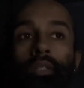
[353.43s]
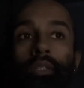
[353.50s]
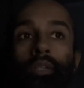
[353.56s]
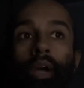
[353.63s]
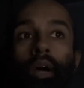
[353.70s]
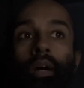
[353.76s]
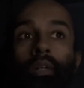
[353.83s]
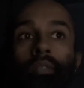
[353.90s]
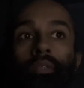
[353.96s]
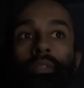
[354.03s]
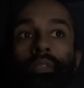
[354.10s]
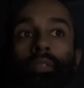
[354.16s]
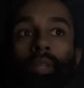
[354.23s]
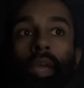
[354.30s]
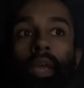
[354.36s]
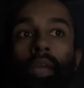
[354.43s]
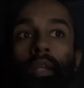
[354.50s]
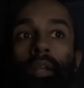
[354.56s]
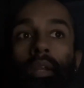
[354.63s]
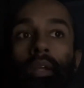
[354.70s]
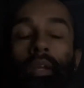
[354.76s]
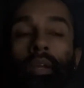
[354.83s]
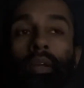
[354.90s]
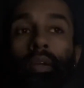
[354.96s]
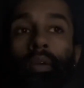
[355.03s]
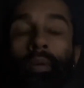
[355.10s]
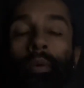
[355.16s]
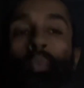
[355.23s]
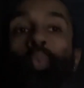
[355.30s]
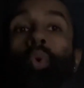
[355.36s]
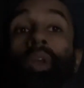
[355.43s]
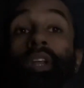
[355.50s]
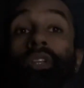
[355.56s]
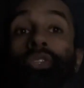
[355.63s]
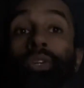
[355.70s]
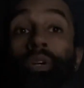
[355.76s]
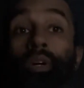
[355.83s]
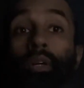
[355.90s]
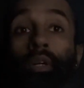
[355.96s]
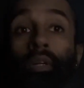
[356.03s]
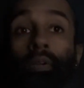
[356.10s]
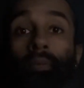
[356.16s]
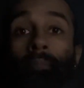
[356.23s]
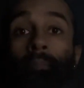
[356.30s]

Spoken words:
to understand what it took.